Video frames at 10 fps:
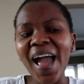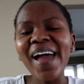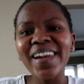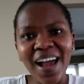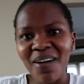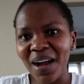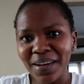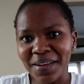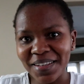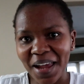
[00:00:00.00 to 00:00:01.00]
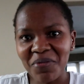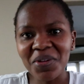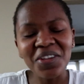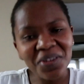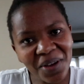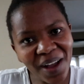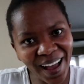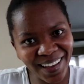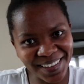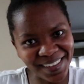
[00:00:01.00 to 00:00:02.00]
And now I understand what you
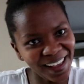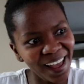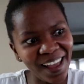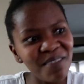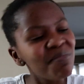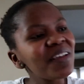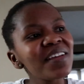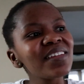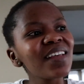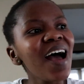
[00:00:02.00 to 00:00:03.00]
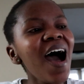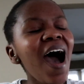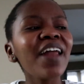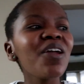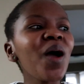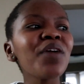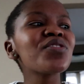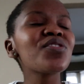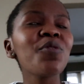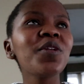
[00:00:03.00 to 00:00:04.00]
guys say, because I know I have
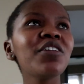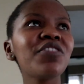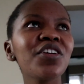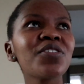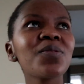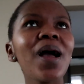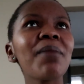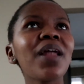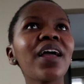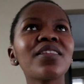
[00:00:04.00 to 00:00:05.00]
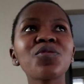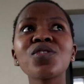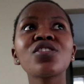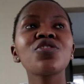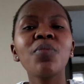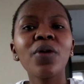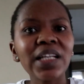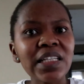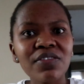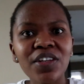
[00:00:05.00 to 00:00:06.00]
so many videos where I'm like, this was such a
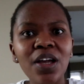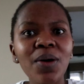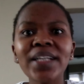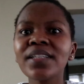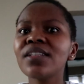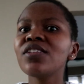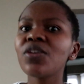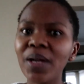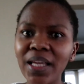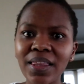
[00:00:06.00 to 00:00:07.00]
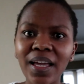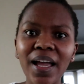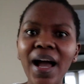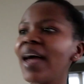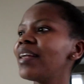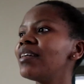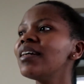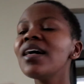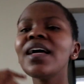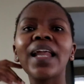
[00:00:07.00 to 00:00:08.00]
pointless video, I didn't do anything, I
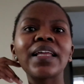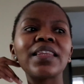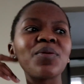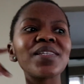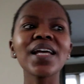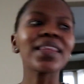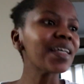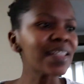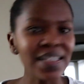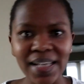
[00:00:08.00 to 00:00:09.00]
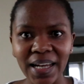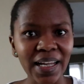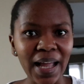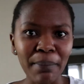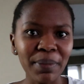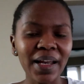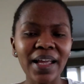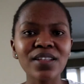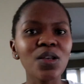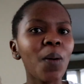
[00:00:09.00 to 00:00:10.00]
like, there was nothing entertaining happening,
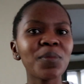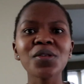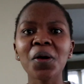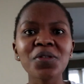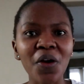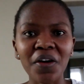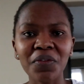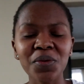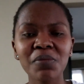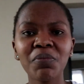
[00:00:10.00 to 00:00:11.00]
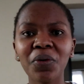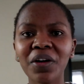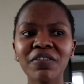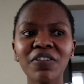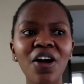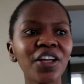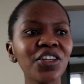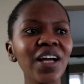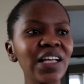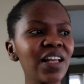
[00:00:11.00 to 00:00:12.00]
so I'm so sorry if it was a boring vlog. And you
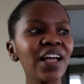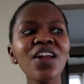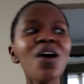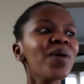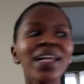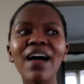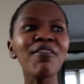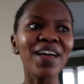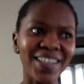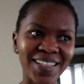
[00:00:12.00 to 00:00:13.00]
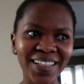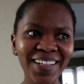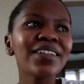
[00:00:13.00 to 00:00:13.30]
guys are like, no, we love it.